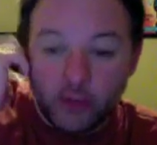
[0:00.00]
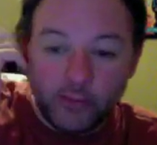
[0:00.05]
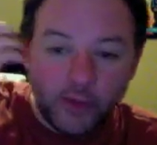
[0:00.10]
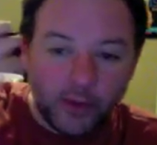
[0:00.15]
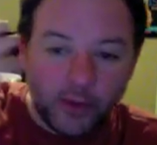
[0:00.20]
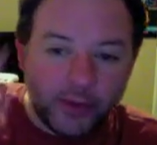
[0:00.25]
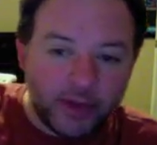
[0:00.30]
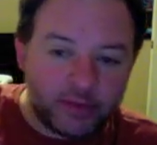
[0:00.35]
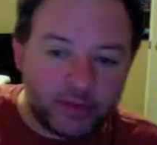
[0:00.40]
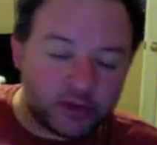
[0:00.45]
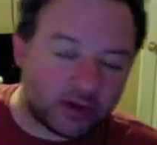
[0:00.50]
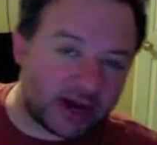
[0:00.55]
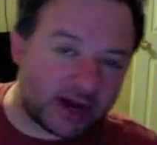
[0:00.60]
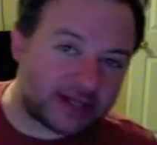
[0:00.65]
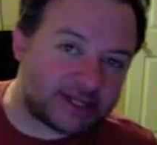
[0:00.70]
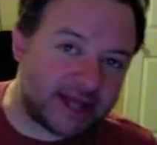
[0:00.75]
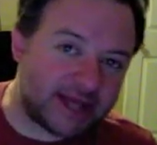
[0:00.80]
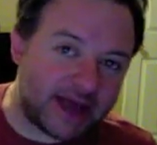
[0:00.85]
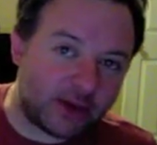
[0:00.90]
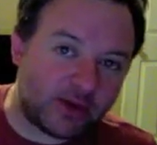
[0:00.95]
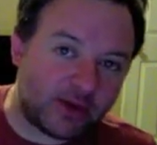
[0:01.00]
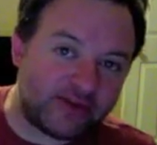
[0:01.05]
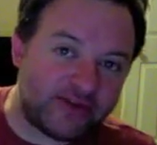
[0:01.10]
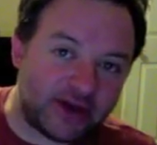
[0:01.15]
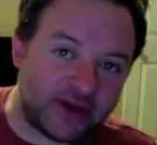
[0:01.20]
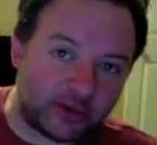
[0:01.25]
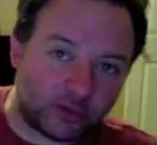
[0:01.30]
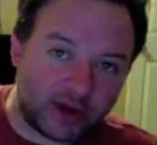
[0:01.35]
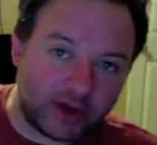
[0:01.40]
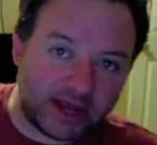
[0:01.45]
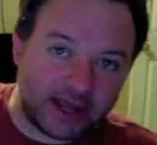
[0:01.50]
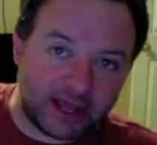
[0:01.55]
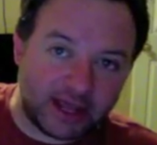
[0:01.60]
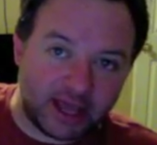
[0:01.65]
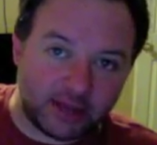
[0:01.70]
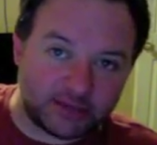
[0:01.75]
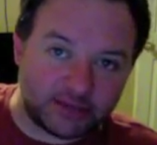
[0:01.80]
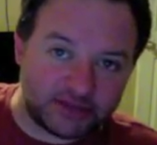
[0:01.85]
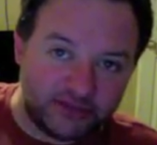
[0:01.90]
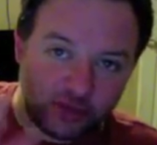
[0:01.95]
People are asking, how do I find ranked
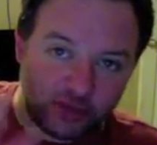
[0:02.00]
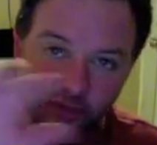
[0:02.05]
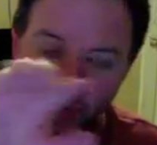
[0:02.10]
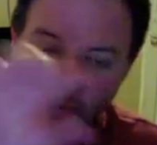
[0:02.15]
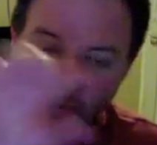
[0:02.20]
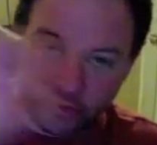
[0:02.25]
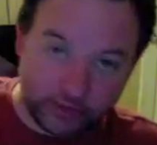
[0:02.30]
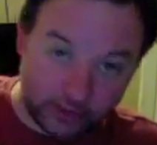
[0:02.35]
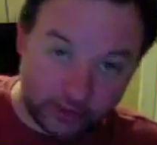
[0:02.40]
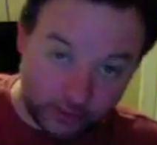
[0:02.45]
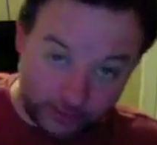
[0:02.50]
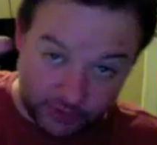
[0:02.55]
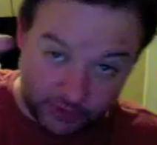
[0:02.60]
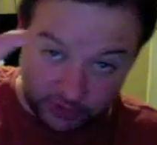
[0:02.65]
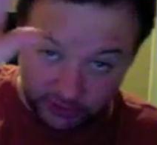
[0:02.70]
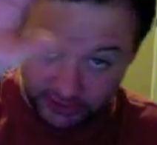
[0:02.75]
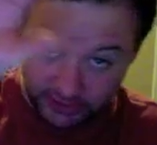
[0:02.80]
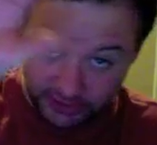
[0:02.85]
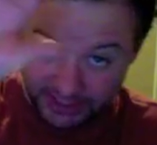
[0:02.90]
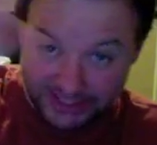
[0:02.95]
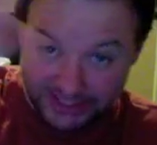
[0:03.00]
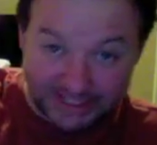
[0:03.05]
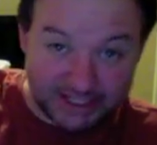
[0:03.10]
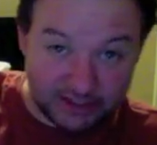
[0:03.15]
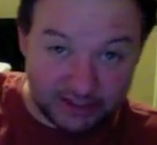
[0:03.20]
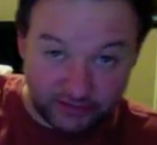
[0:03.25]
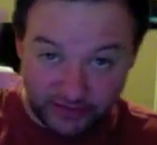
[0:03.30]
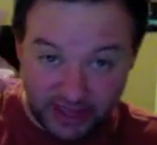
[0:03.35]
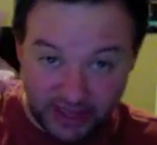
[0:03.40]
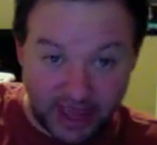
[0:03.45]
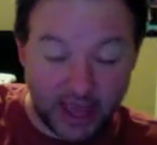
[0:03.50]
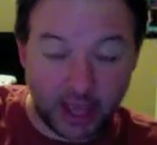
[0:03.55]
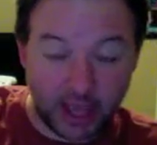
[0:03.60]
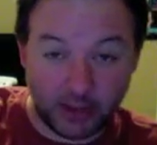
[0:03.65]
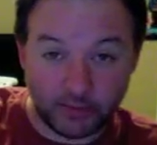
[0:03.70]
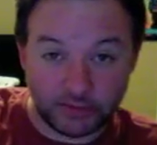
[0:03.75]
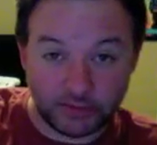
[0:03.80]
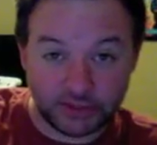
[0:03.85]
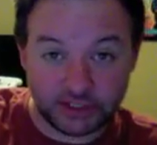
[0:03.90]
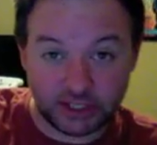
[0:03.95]
games? If you go to the list of
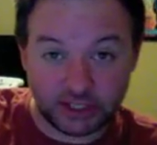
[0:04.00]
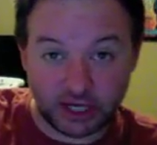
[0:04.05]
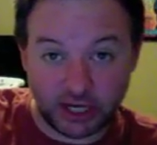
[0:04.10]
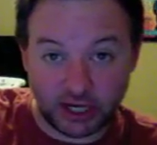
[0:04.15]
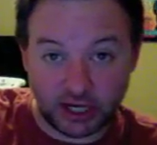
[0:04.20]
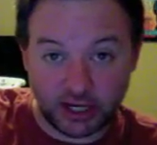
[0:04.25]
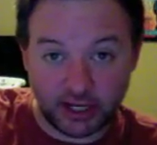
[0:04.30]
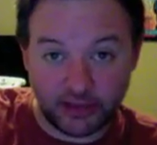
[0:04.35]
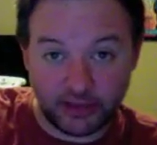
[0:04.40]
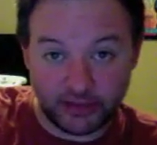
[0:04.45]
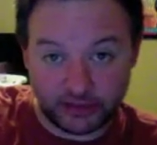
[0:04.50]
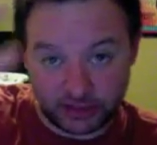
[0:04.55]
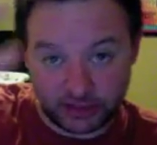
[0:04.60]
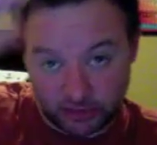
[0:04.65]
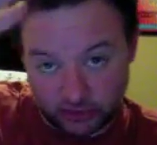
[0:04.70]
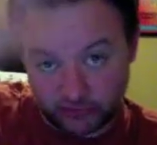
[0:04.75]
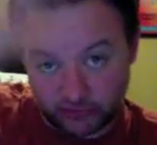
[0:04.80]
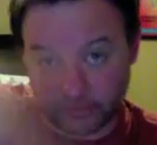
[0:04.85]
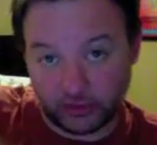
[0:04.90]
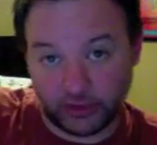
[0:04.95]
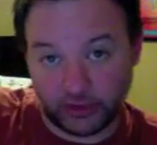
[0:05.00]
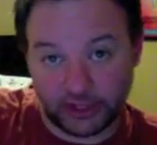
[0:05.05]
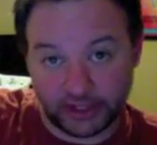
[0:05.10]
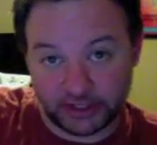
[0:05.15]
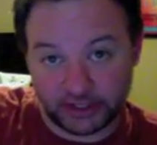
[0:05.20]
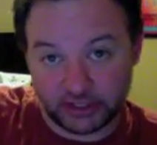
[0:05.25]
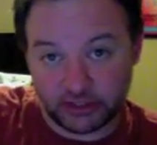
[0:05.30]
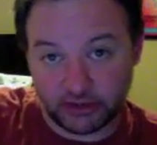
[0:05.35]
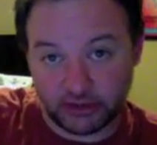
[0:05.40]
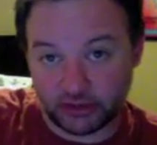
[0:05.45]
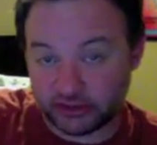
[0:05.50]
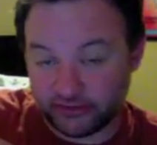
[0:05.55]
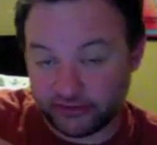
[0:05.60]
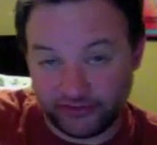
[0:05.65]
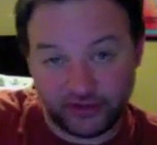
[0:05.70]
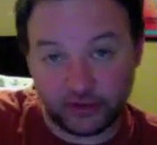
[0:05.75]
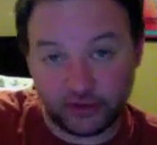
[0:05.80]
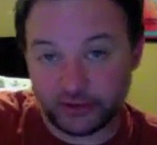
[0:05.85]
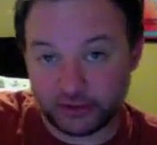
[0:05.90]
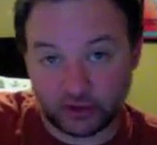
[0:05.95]
games in the server list, there's a
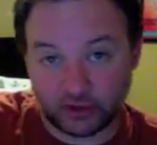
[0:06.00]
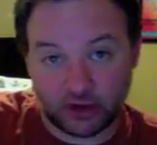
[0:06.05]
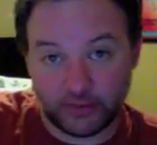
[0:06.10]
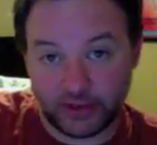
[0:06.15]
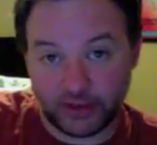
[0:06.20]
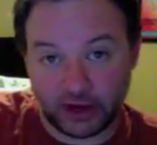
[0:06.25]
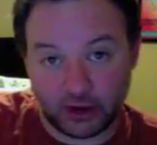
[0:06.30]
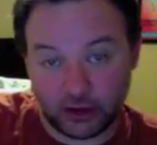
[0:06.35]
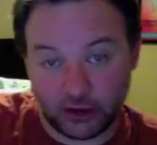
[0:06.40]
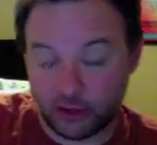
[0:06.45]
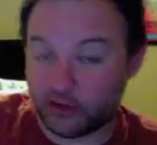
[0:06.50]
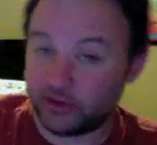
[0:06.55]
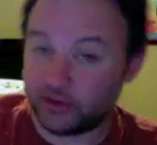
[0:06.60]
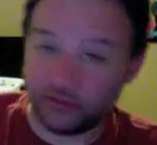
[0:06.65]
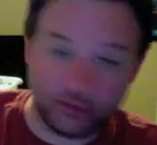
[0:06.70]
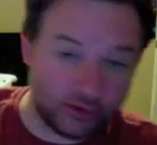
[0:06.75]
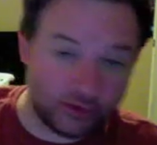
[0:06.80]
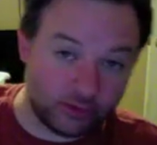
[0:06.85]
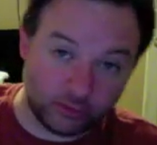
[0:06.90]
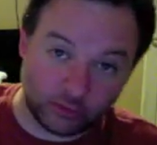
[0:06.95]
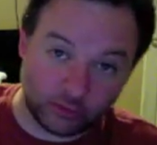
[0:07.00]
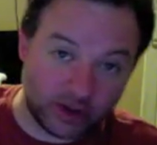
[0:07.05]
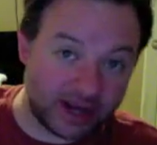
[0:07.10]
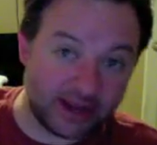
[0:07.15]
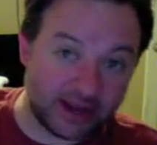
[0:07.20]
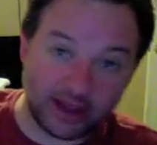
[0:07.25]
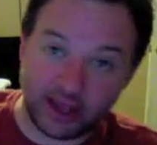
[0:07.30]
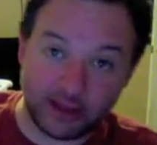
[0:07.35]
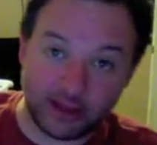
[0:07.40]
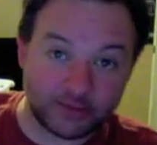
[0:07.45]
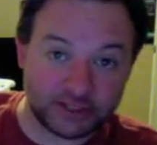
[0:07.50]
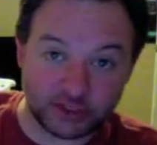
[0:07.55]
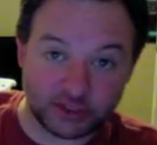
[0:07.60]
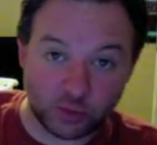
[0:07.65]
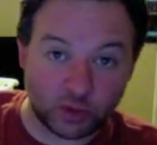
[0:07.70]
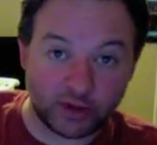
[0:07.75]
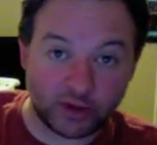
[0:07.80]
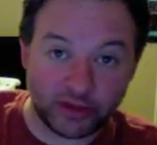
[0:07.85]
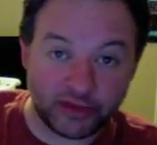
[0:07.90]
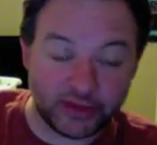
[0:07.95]
filter up there, and rank games is
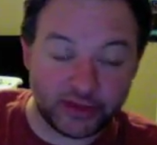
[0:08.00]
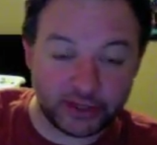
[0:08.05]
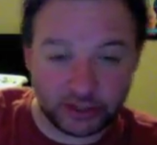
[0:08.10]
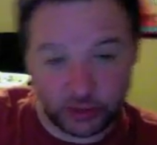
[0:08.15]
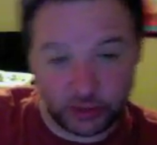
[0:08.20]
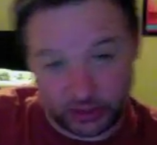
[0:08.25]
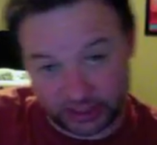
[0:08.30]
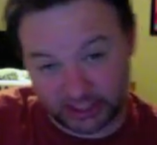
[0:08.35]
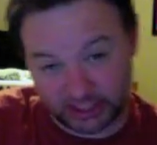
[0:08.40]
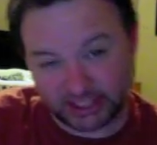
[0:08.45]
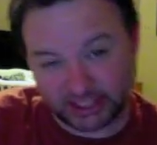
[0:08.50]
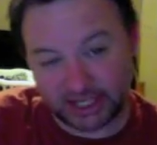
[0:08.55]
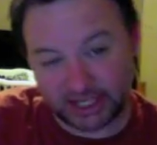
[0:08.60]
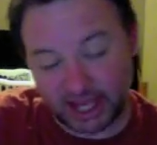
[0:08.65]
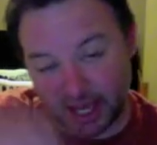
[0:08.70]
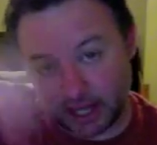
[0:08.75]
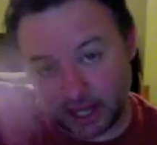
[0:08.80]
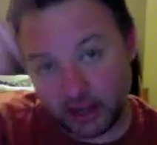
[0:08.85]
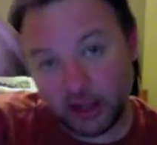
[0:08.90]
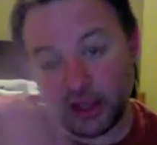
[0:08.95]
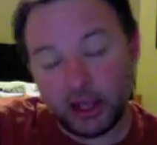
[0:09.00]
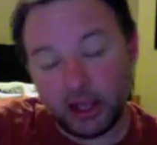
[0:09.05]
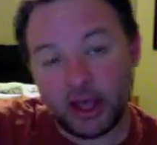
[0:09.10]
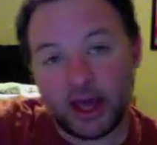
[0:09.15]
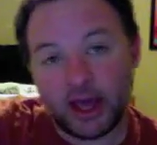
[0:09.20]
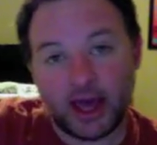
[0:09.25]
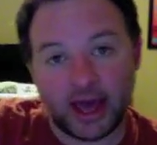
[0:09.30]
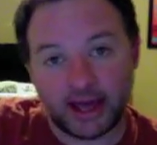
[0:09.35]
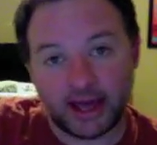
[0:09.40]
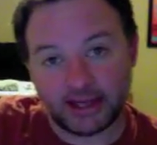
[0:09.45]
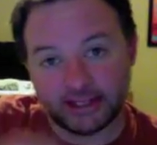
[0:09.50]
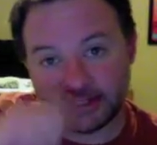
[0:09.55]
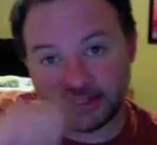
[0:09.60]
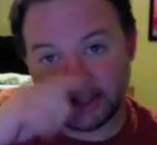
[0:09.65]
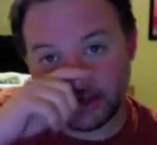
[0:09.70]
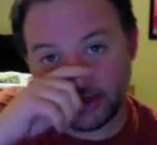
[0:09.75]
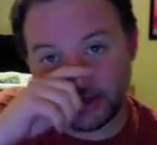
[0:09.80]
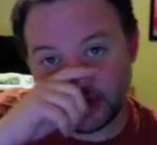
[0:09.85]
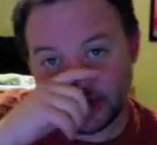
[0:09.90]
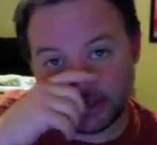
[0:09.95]
one of the things you can set as the
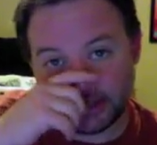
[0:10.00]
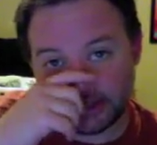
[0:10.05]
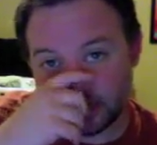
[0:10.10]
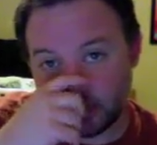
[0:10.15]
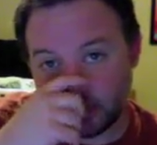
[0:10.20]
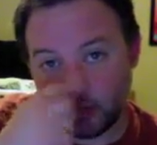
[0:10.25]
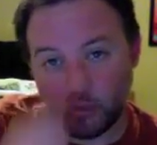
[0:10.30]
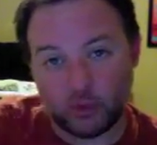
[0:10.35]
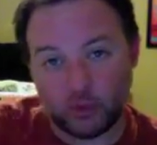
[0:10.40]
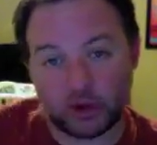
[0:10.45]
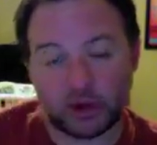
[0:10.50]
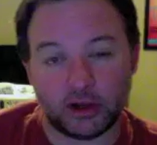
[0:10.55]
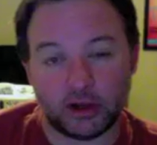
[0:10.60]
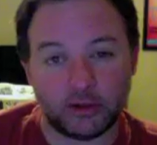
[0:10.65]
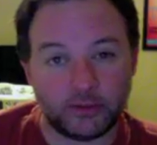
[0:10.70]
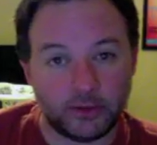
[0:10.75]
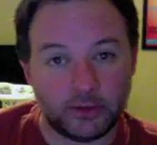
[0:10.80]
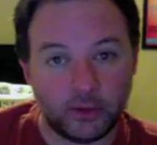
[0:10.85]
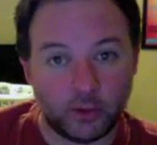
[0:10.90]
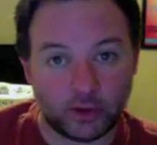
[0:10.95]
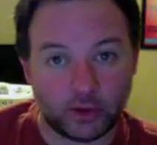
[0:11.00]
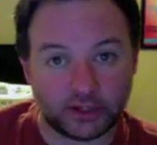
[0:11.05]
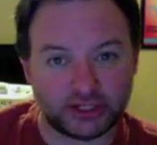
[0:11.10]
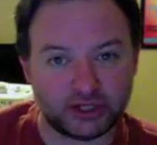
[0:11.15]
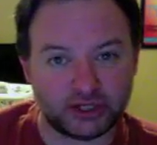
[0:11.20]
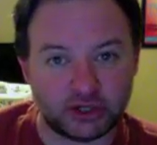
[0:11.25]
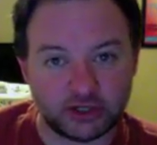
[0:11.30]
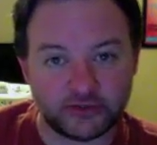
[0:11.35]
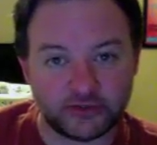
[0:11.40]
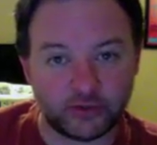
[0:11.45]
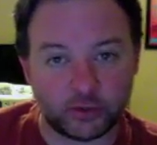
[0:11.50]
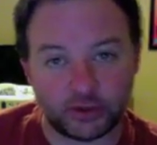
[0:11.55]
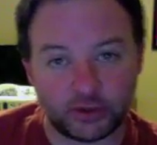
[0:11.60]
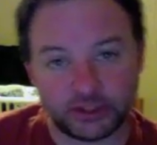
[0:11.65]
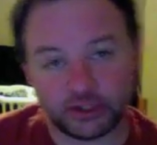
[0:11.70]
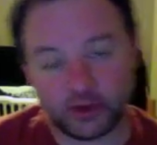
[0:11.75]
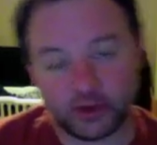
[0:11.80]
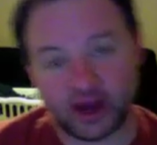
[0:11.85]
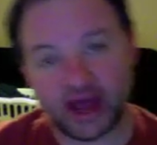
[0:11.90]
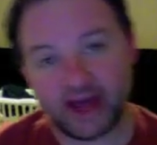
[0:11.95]
things that you wanna search for.
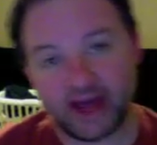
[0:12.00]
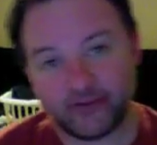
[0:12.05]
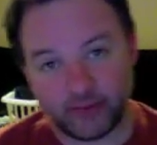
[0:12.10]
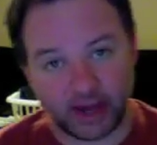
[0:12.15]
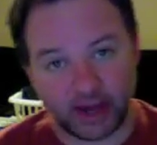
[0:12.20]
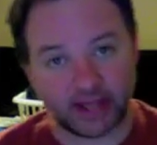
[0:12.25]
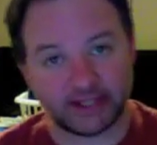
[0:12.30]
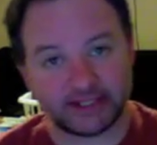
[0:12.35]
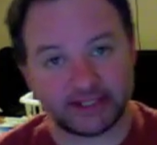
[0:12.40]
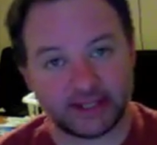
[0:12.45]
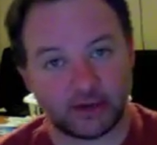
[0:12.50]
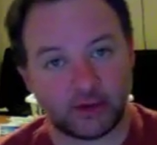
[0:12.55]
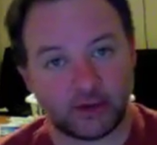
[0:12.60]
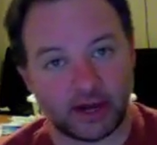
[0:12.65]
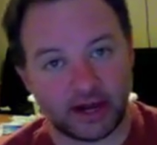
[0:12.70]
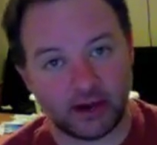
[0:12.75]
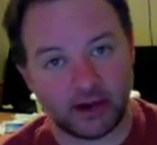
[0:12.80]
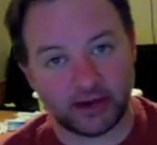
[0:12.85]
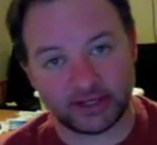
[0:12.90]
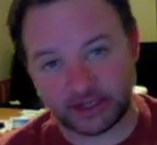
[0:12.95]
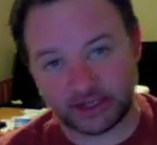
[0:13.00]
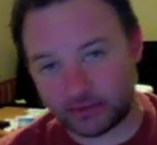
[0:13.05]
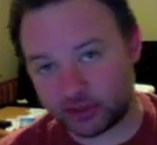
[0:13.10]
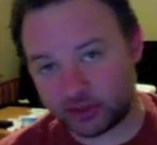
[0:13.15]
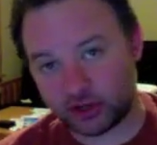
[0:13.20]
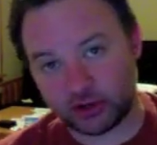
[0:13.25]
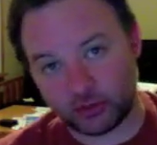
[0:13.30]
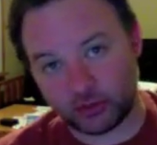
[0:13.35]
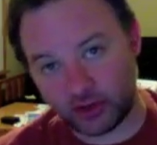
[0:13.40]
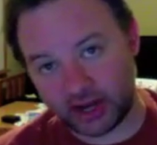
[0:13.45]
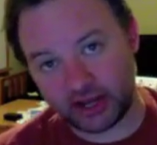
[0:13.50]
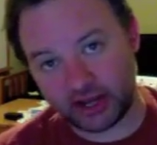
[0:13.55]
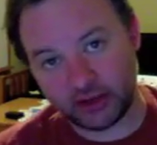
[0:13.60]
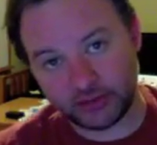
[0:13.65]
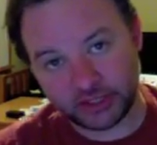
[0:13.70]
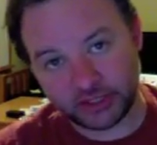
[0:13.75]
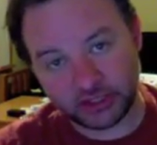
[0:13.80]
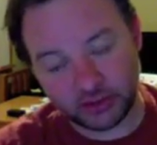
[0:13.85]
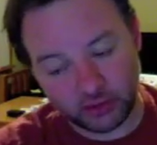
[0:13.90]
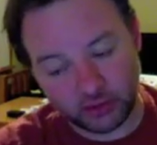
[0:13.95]
So I have mine set right now because I'm trying to rank up
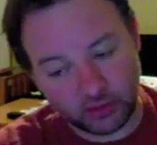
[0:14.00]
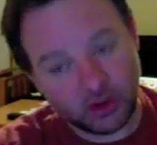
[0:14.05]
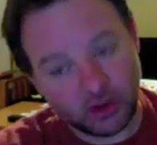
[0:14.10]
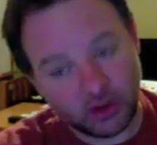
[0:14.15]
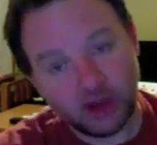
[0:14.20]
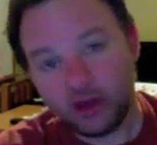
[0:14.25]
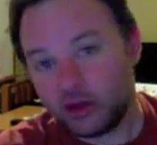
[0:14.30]
too.